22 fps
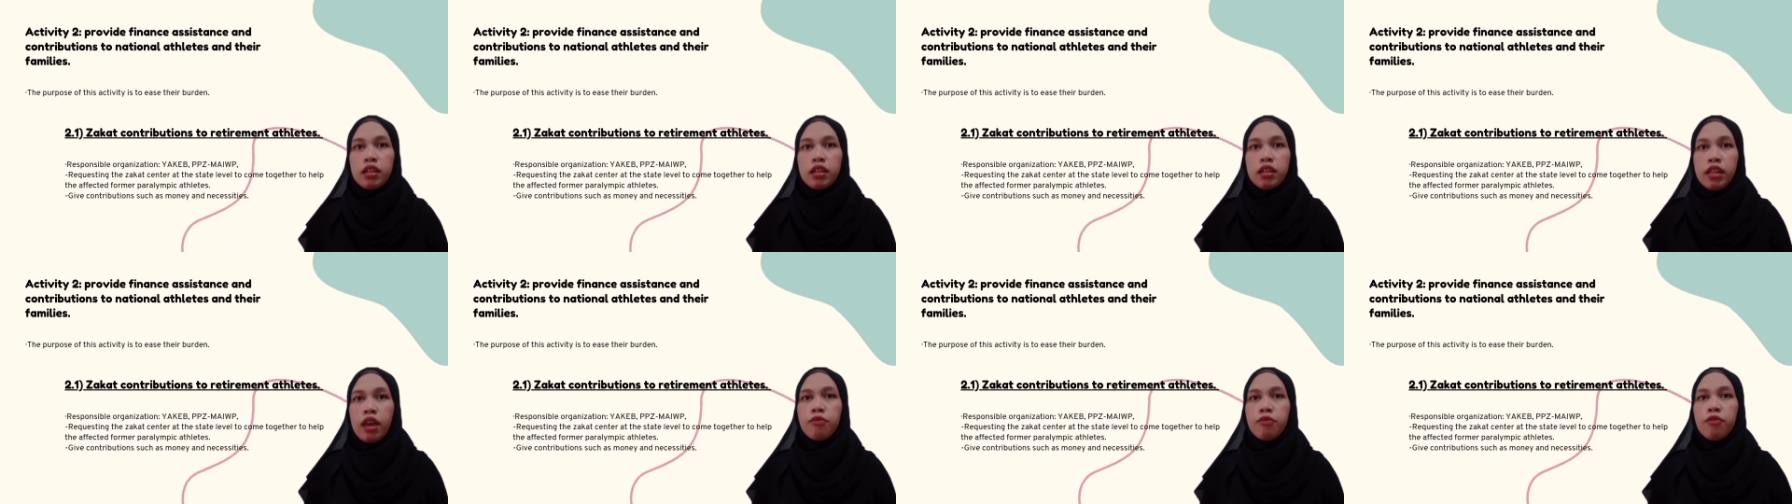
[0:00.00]

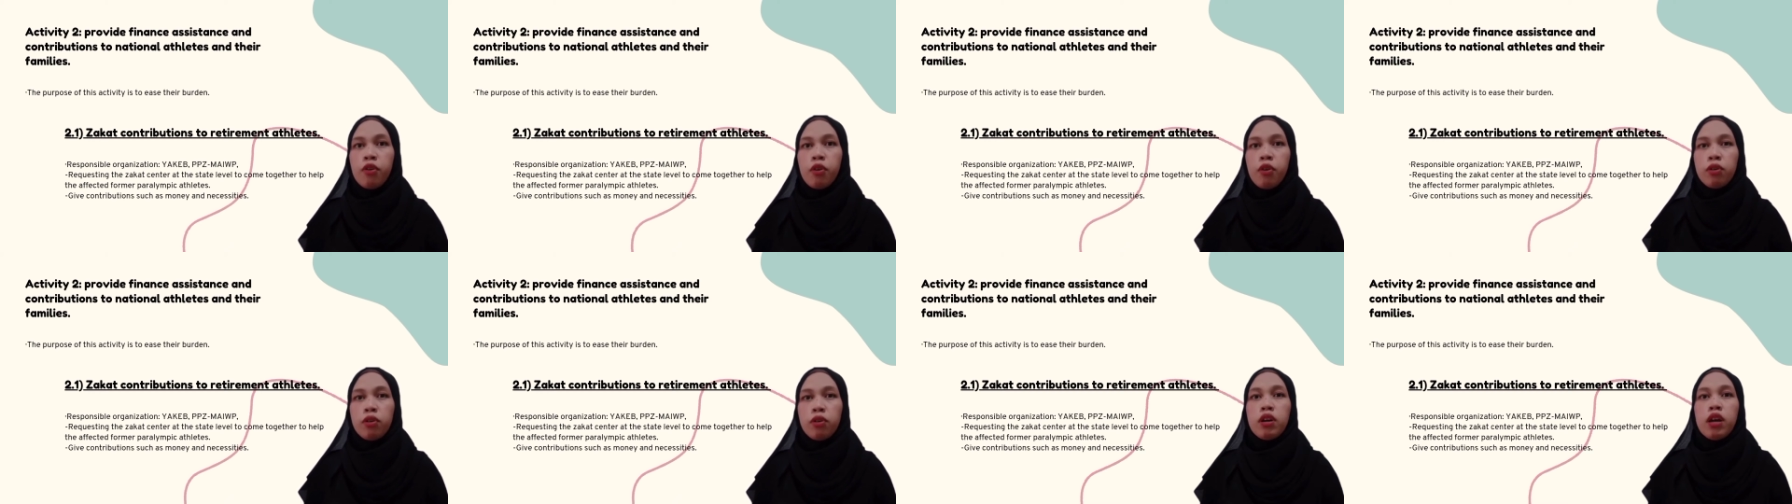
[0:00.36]

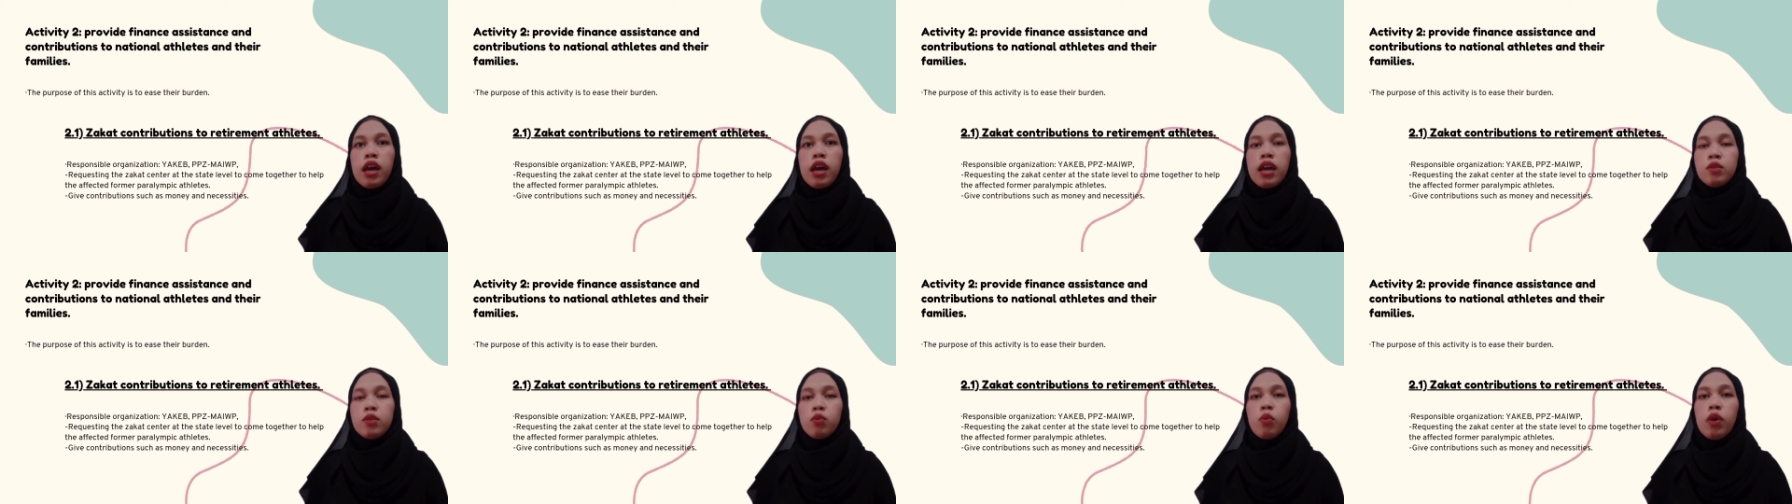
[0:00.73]
Therefore,
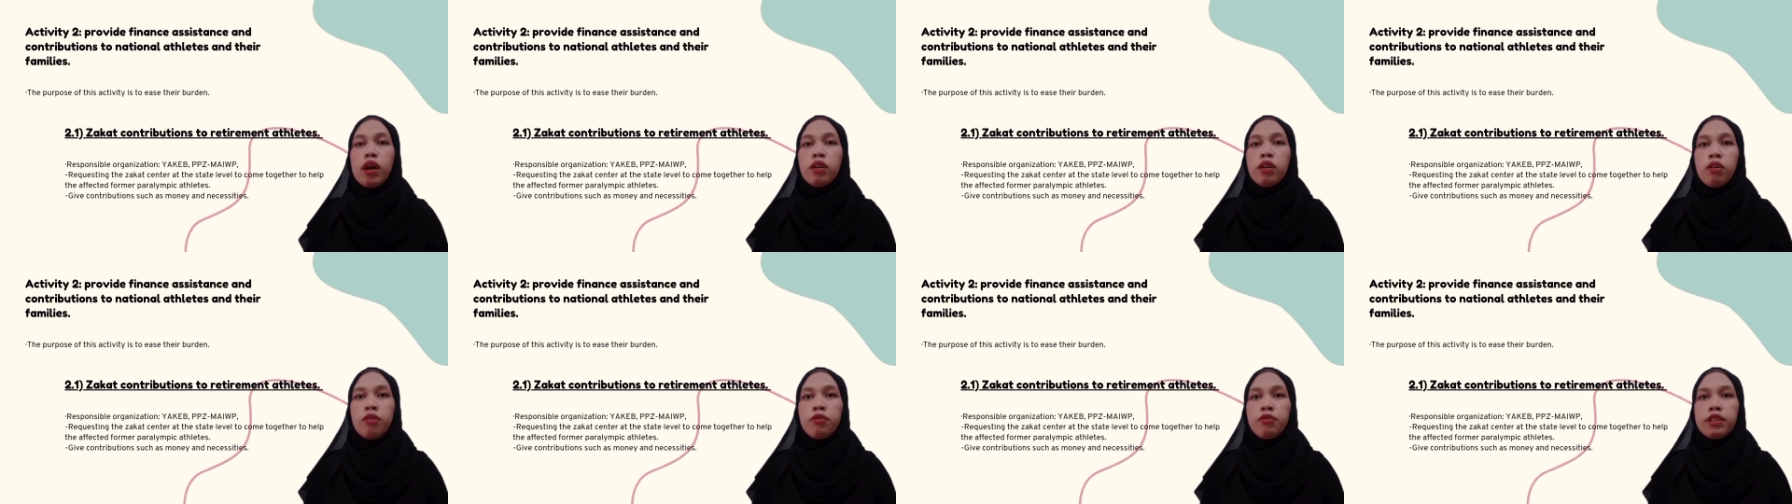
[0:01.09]
as
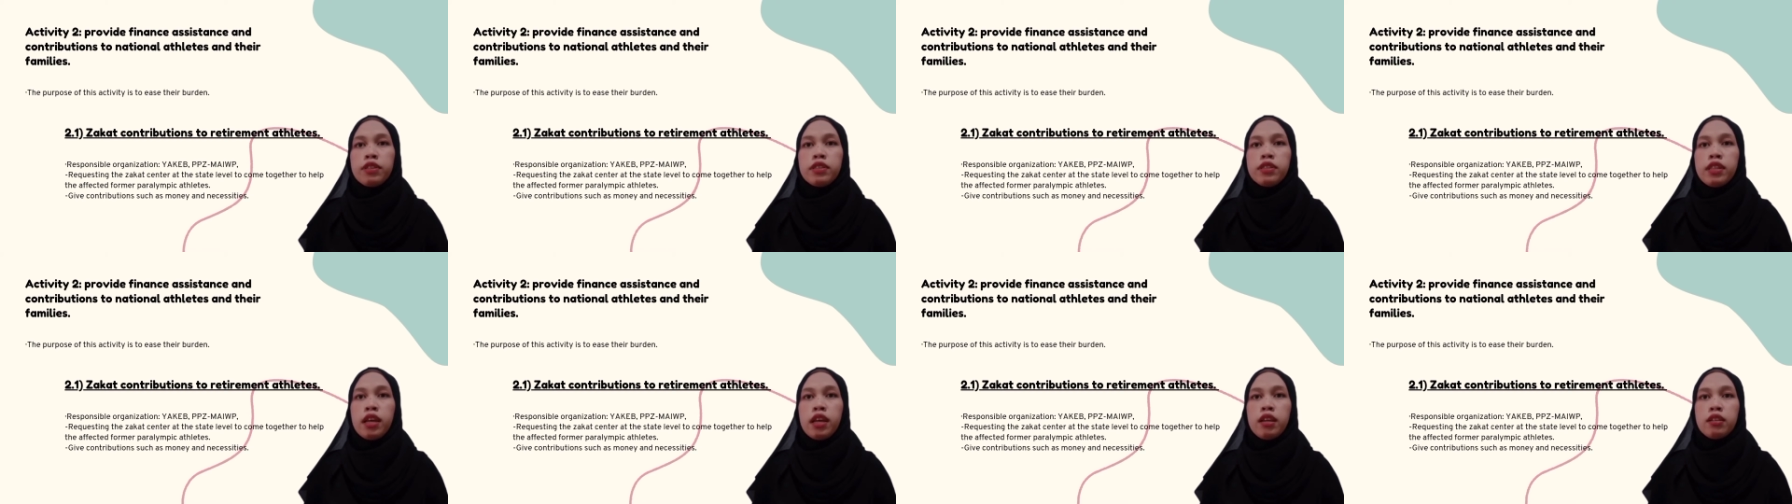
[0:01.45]
one of
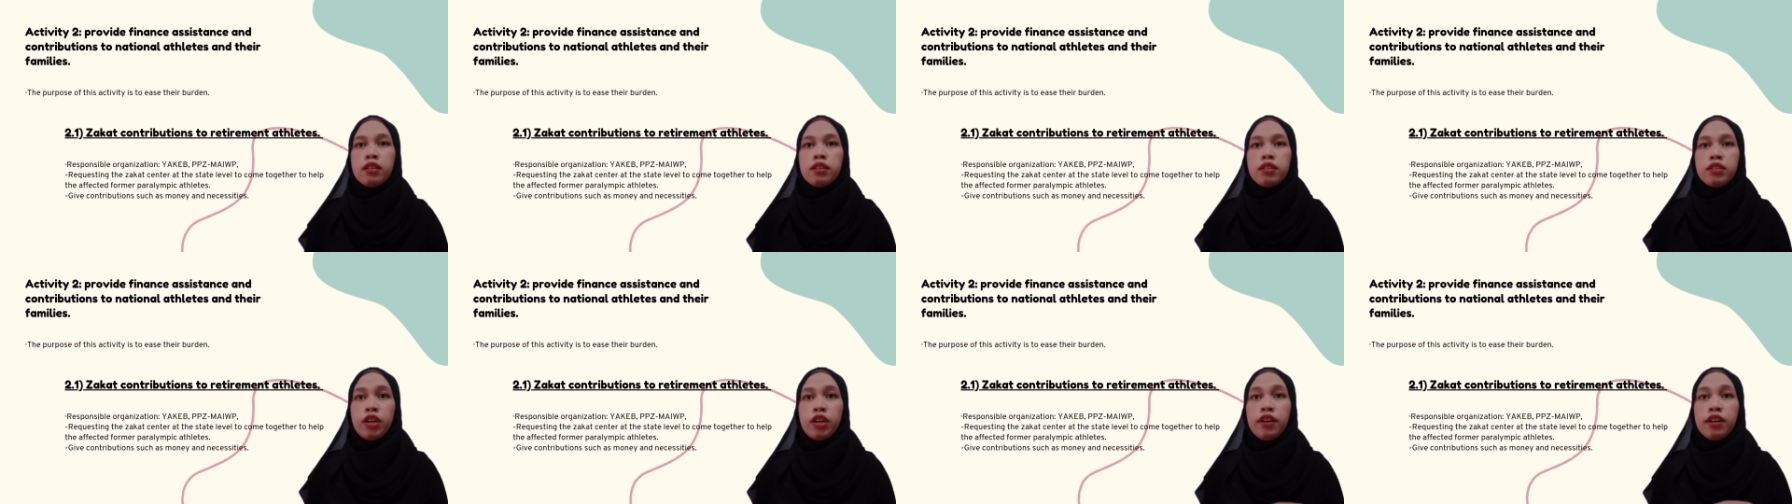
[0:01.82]
the
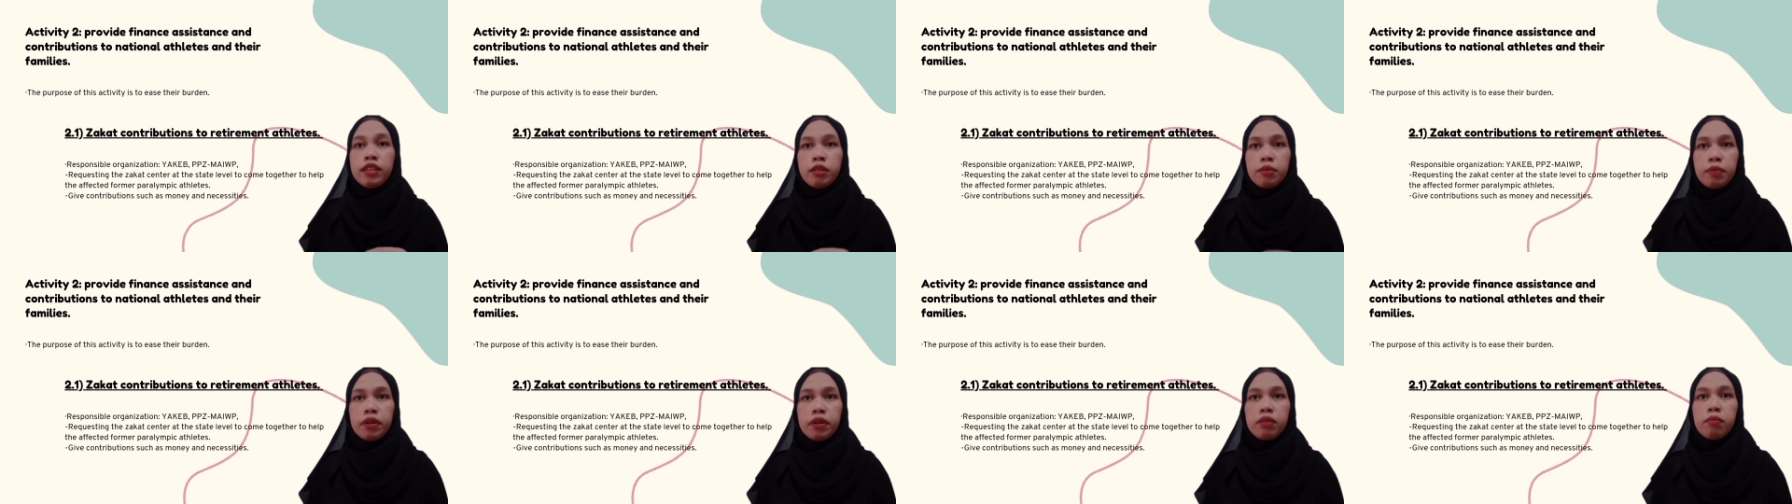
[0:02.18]

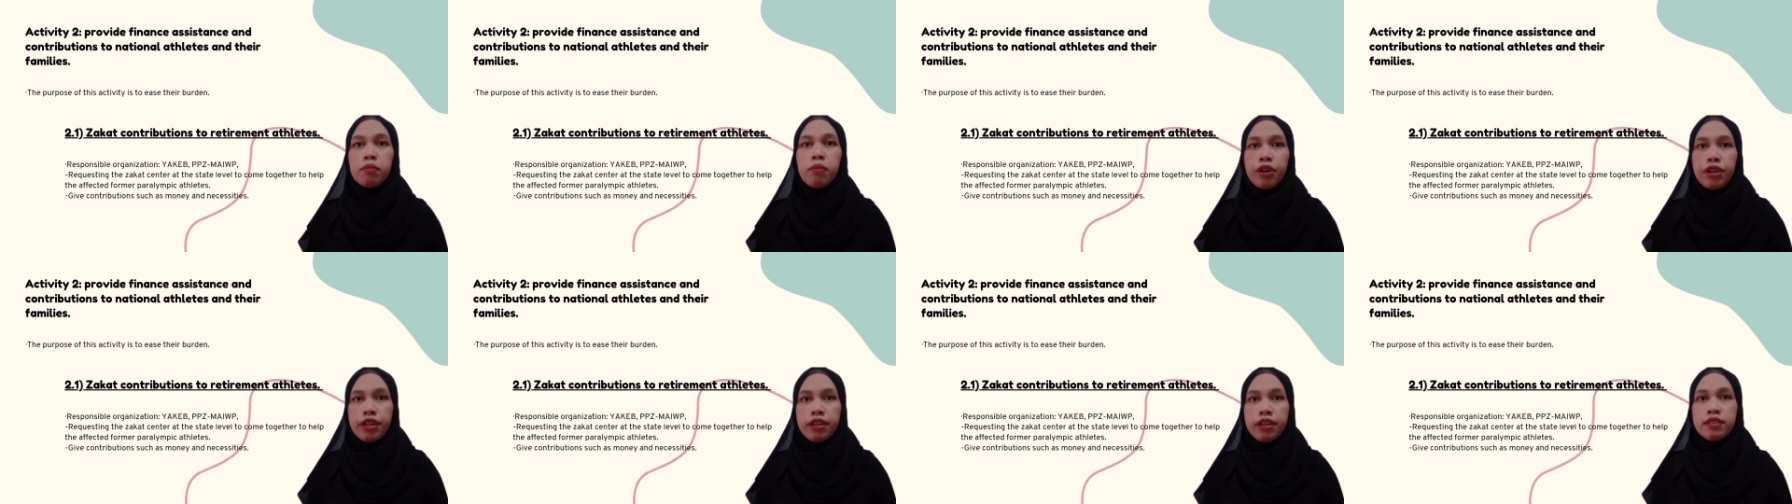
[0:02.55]
charitable
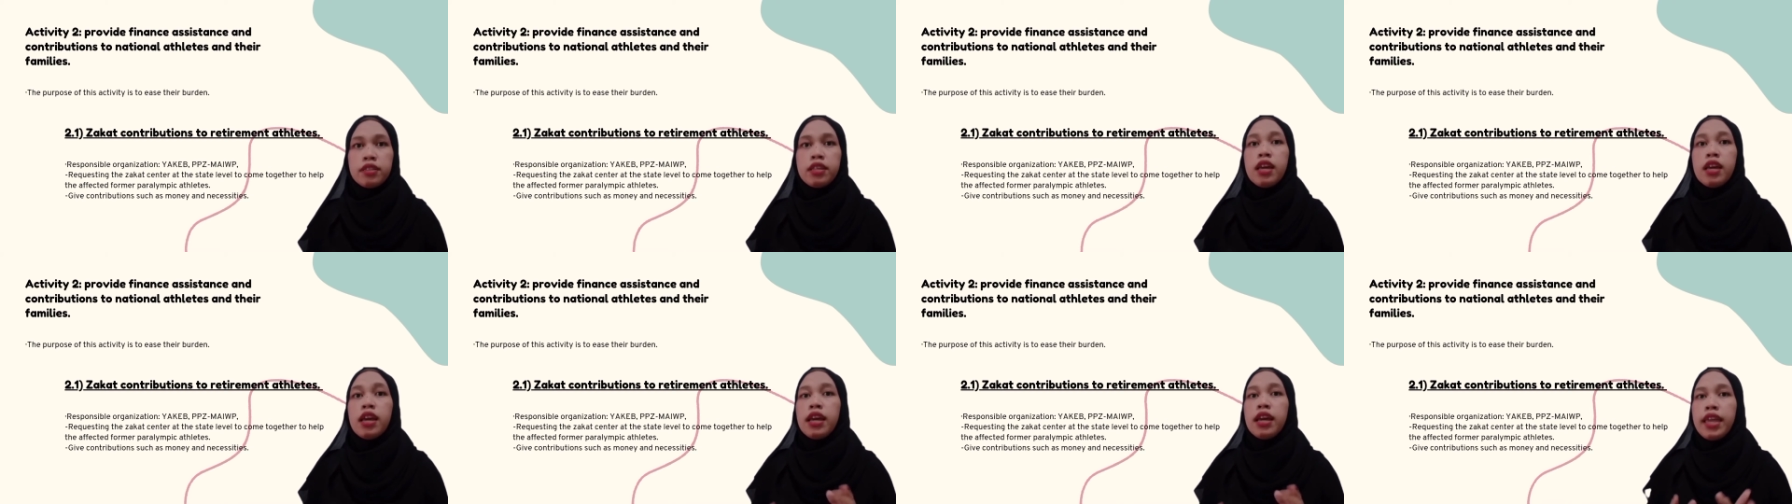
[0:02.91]
bodies,